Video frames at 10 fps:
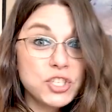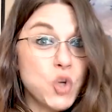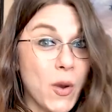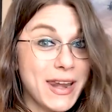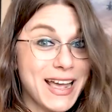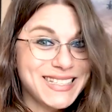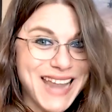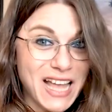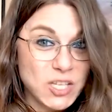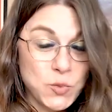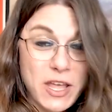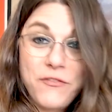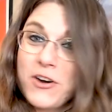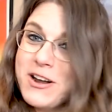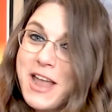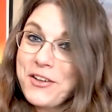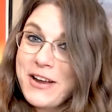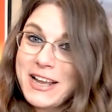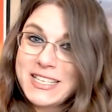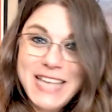Join us next week for another
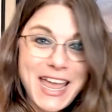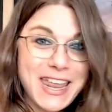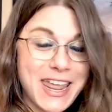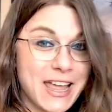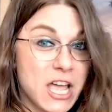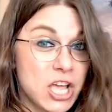exciting